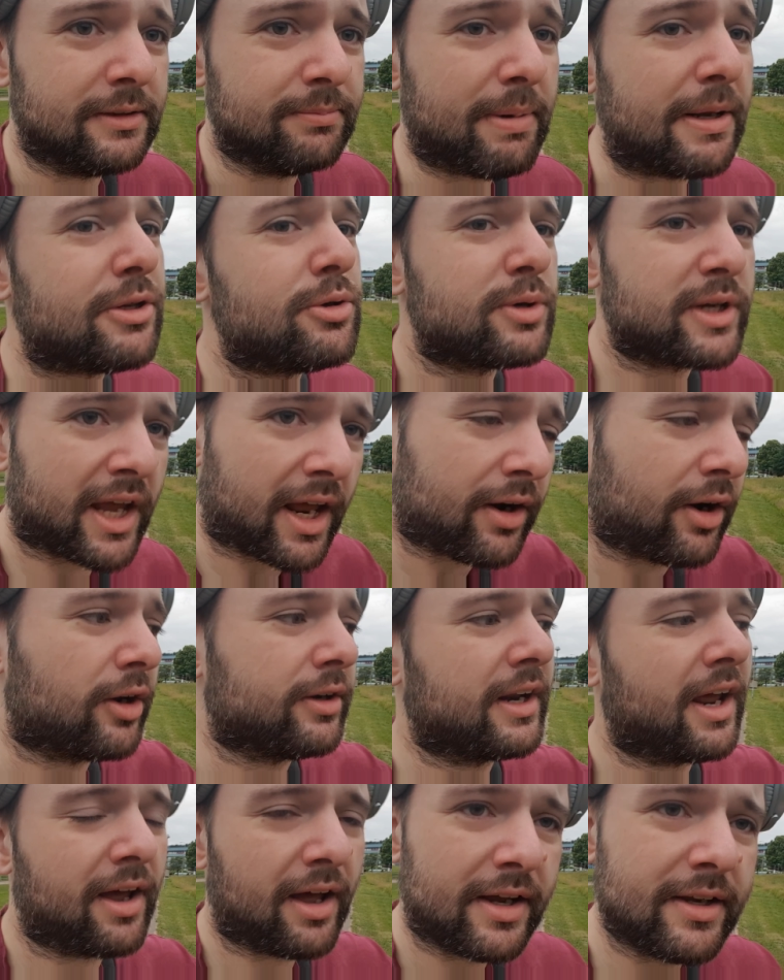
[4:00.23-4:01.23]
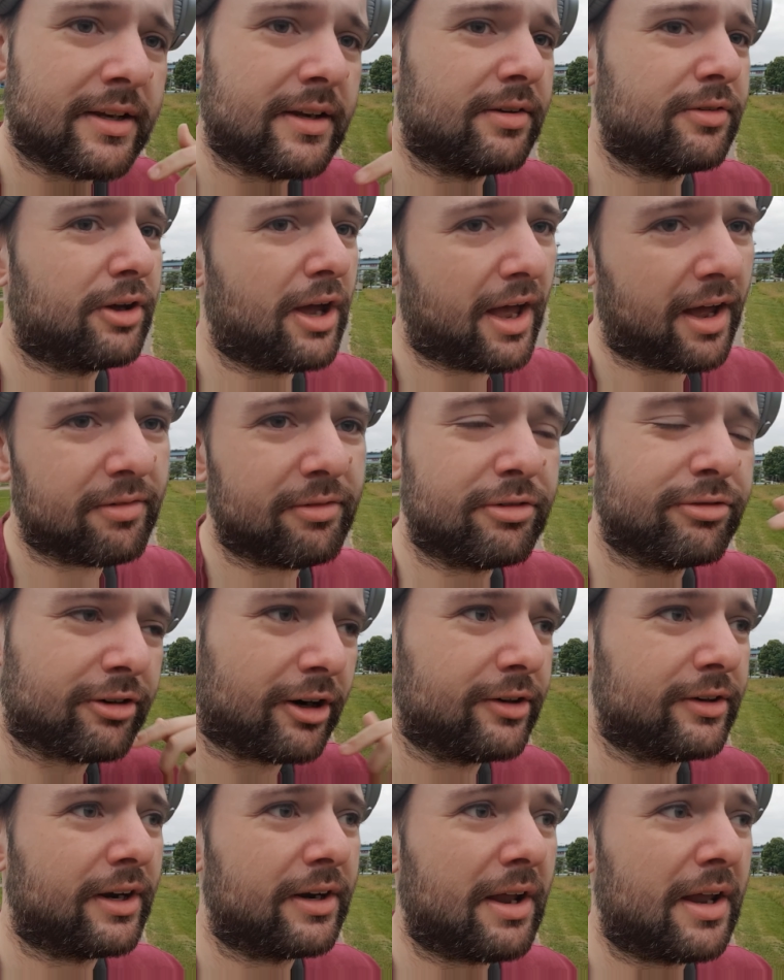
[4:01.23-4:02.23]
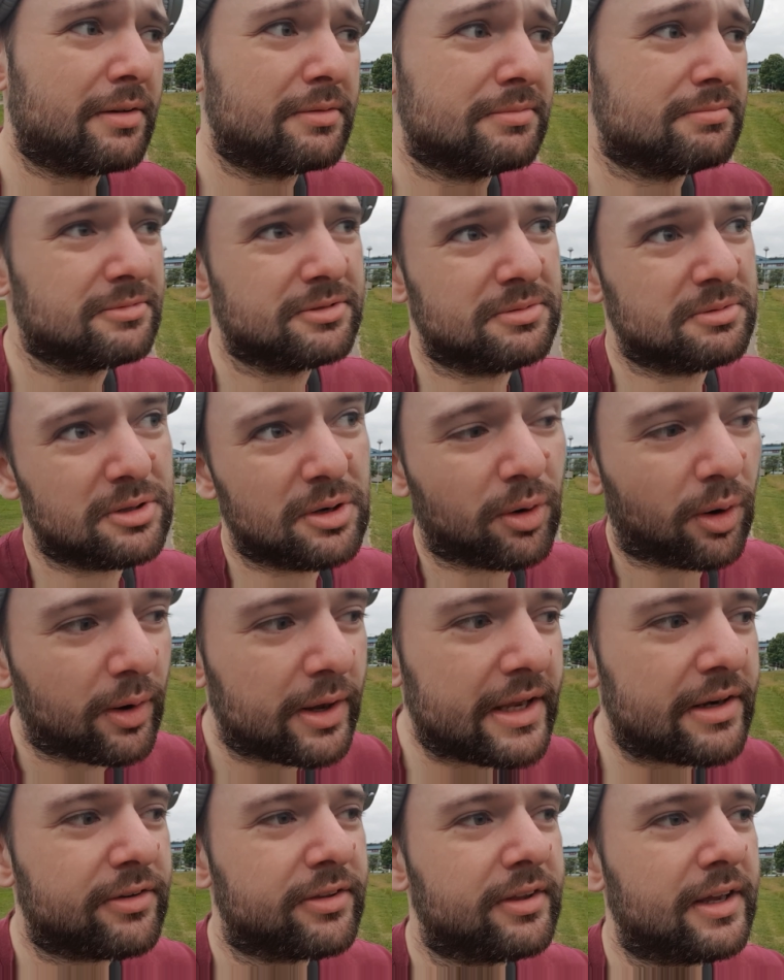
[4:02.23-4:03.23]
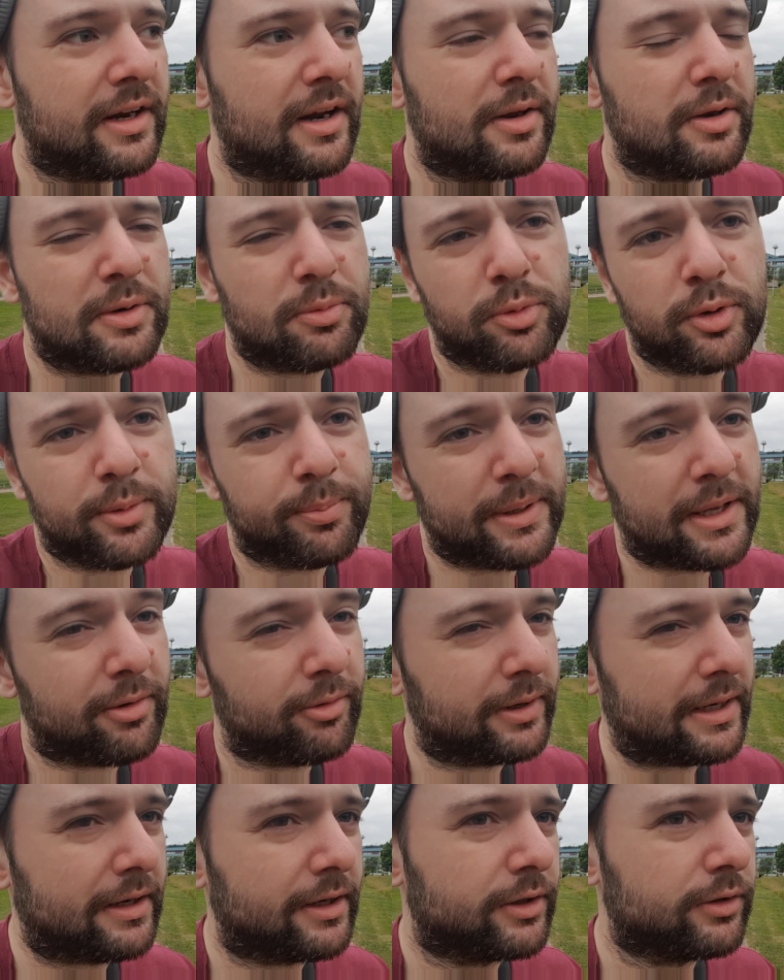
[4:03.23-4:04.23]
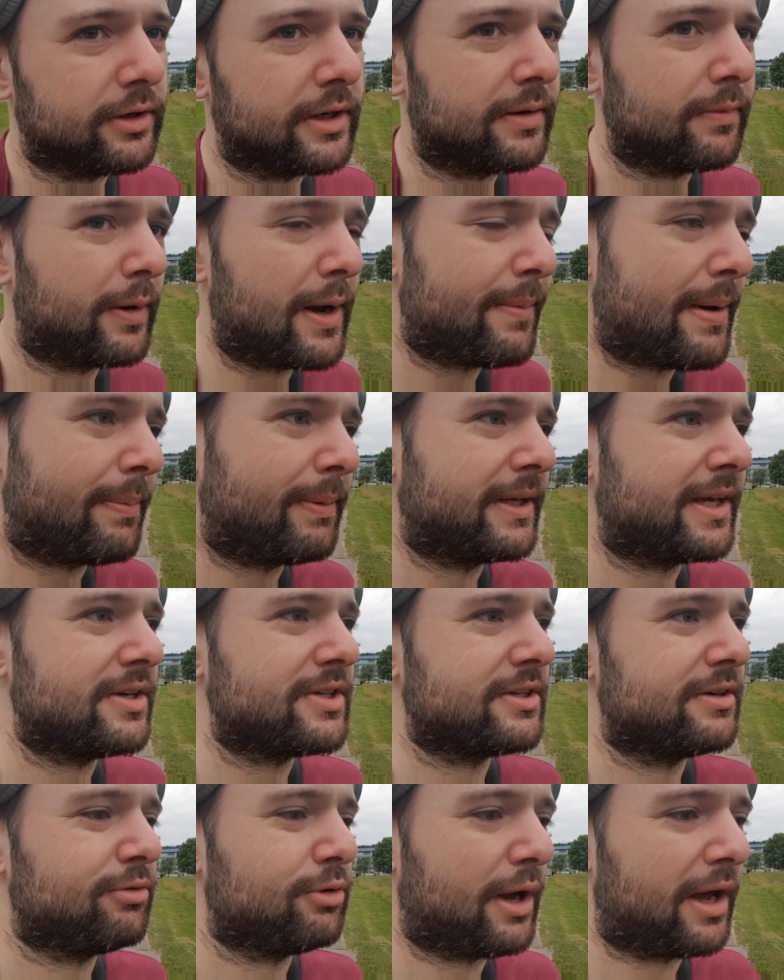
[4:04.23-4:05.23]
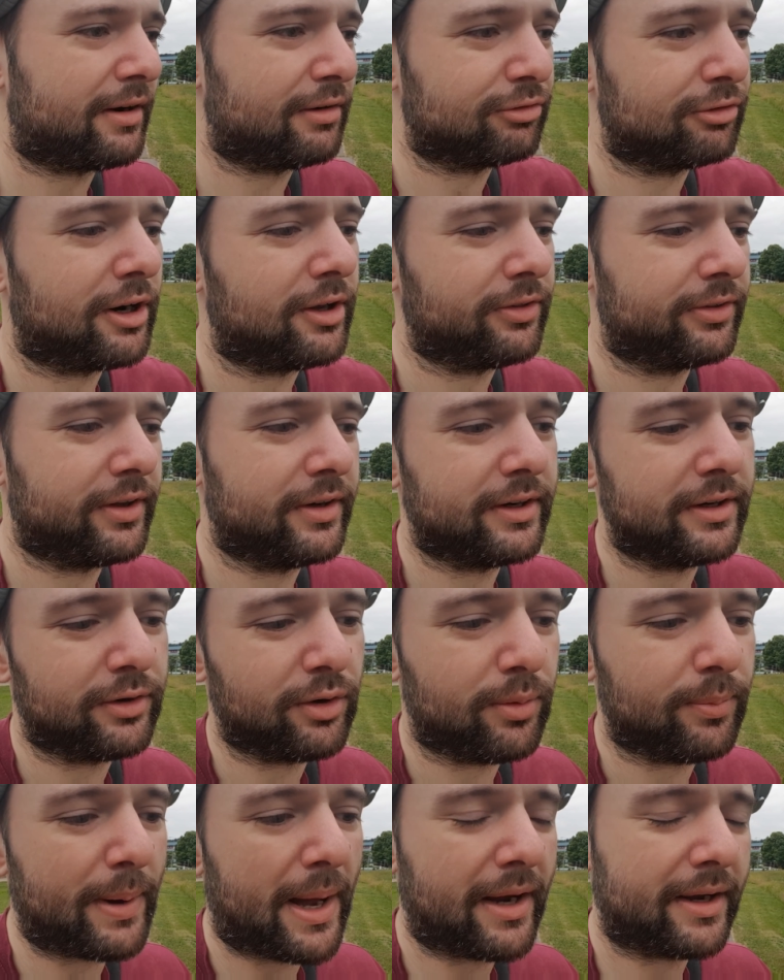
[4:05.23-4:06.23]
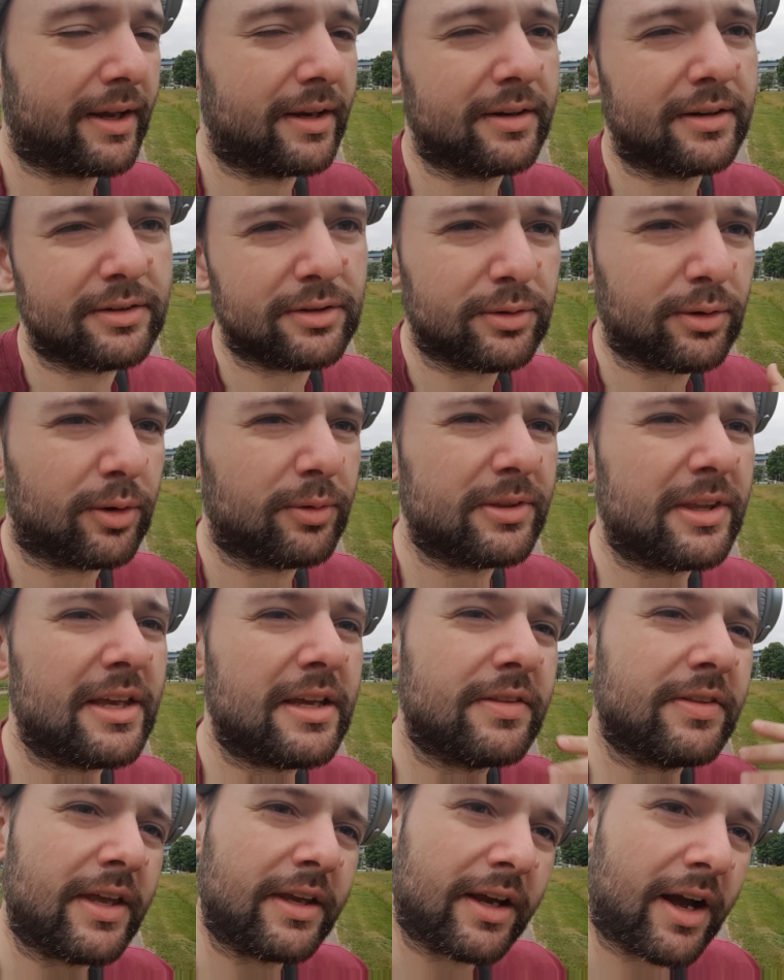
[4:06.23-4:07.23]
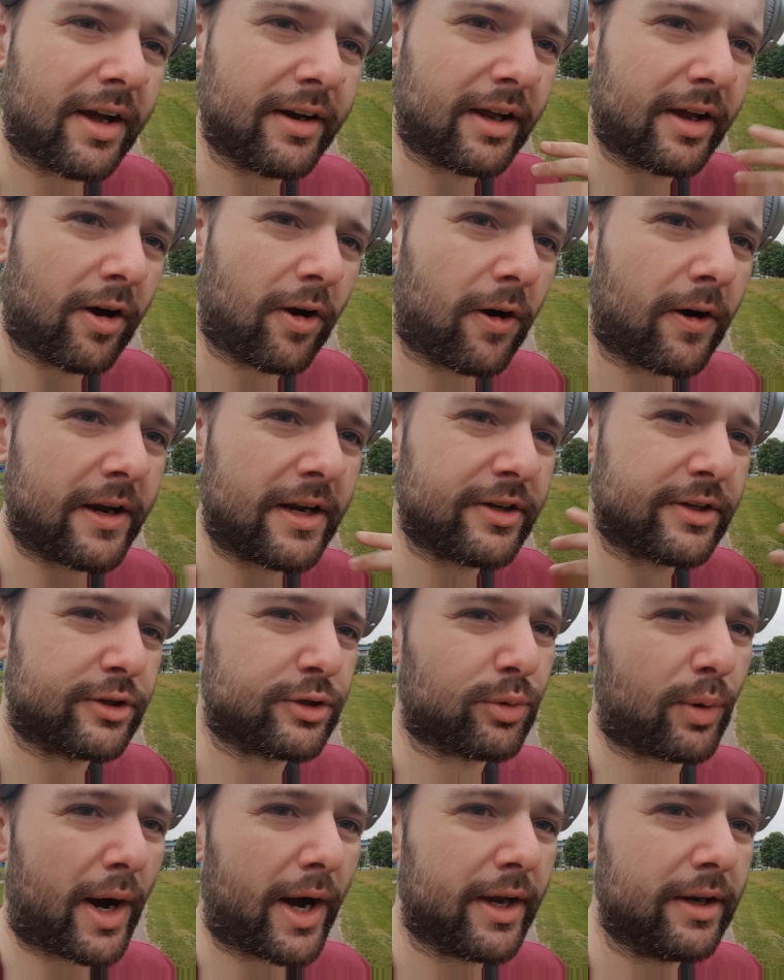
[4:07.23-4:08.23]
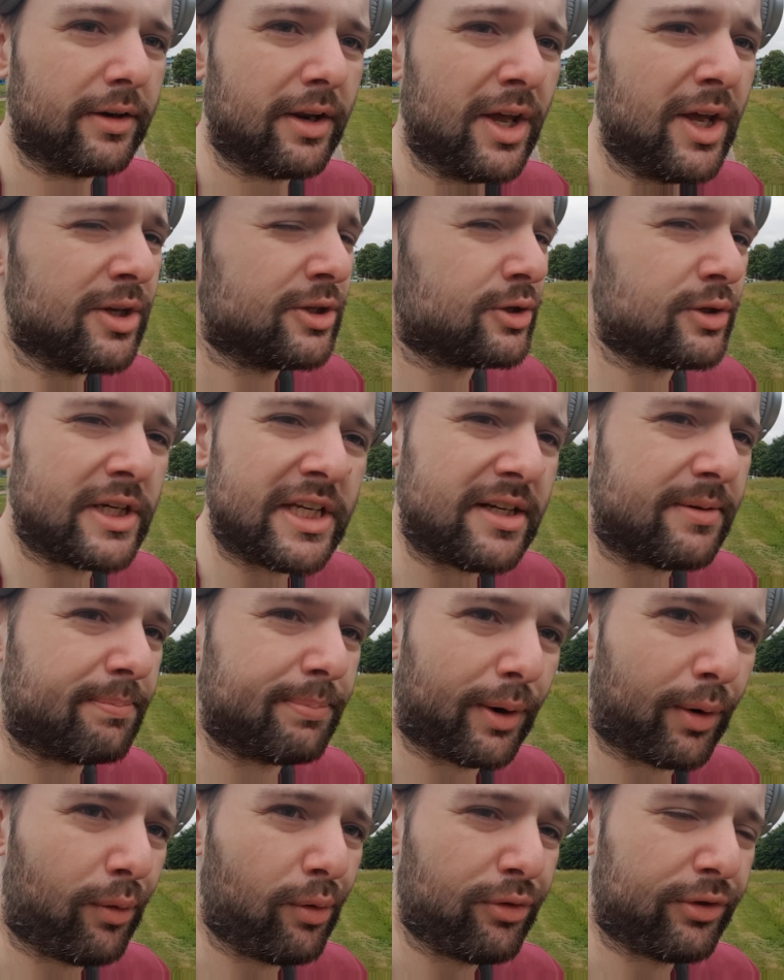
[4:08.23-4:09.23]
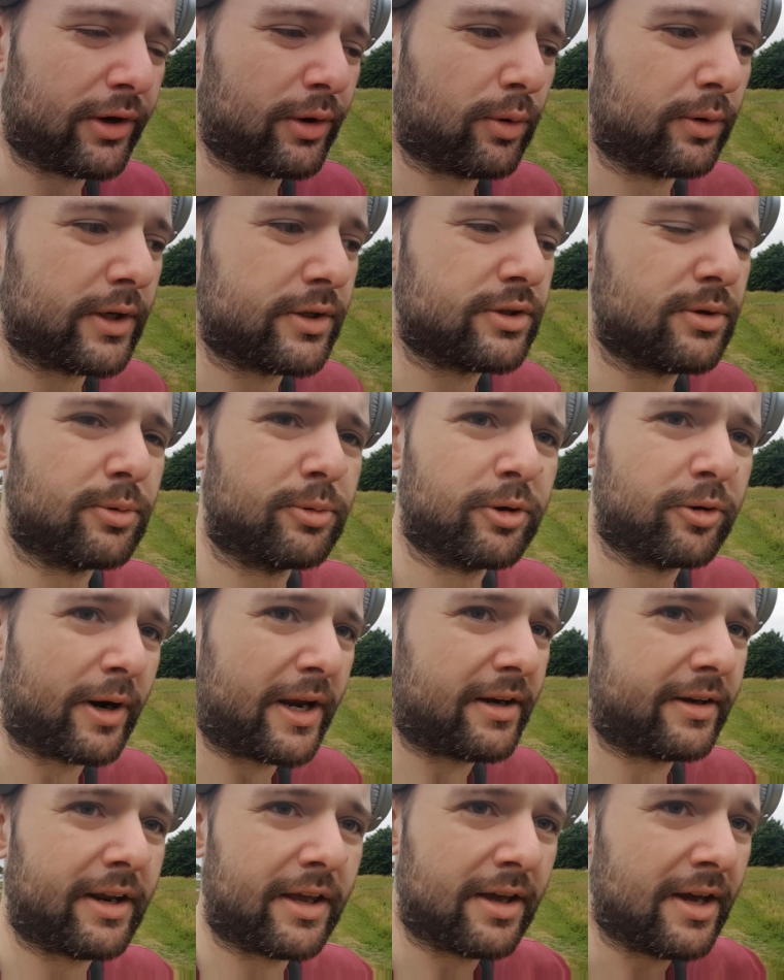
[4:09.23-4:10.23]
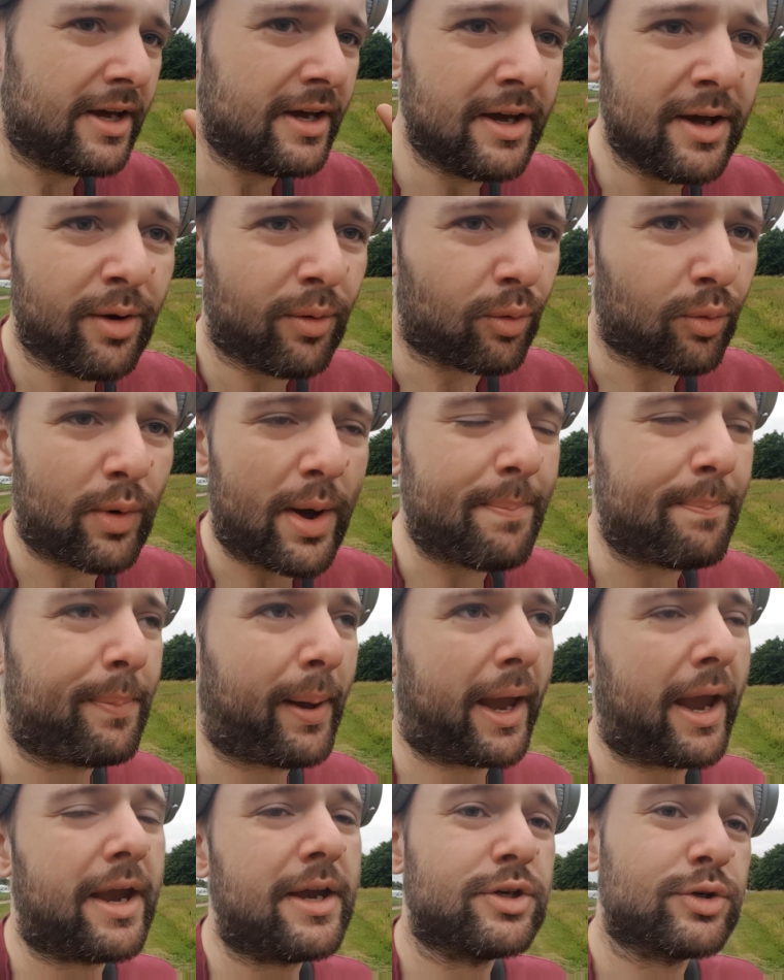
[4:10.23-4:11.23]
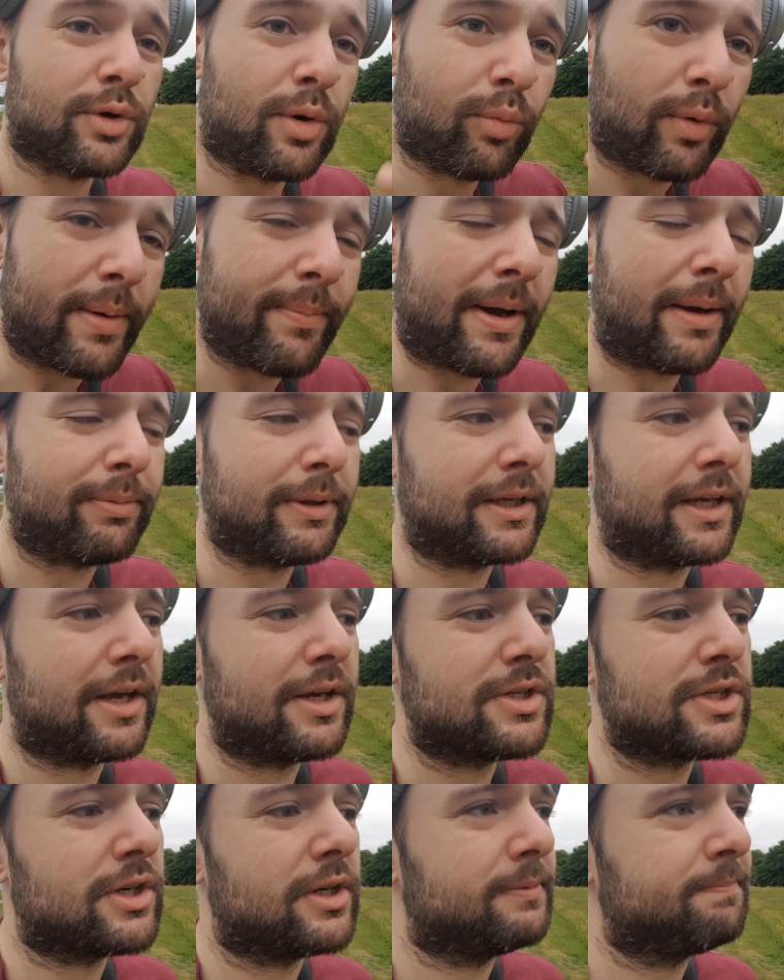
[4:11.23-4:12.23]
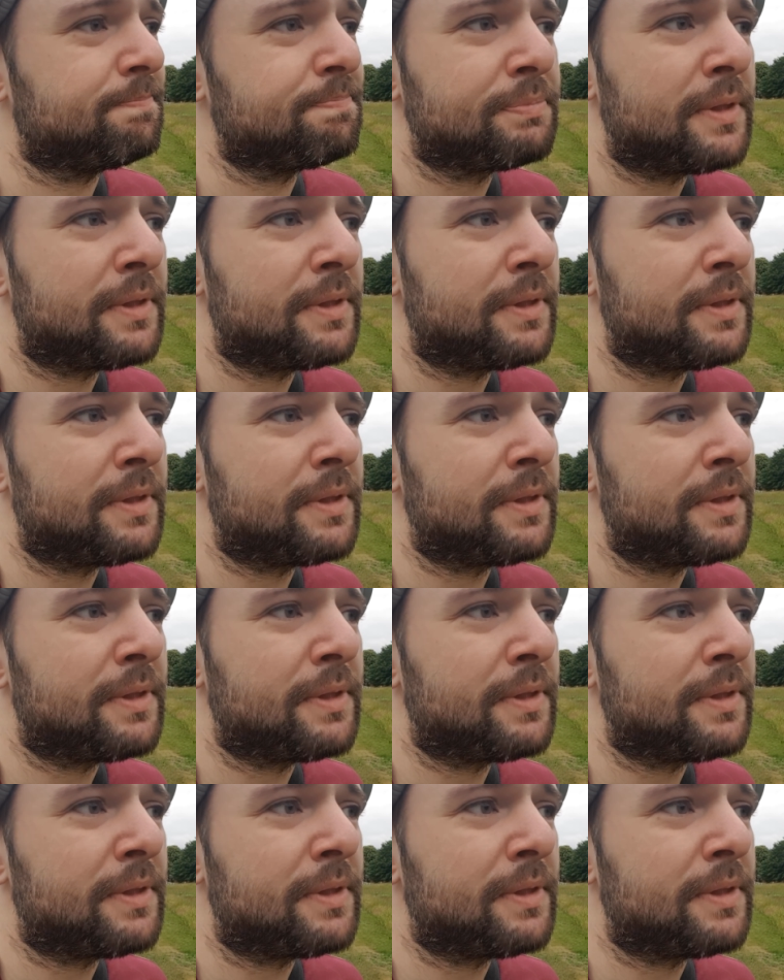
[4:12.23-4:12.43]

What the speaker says: but you cannot have a frontend, and you know, it wouldn't be a really good web application if you had a frontend and no backend. You know, they kind of are intertwined. You need both in order to create a web page or a web application.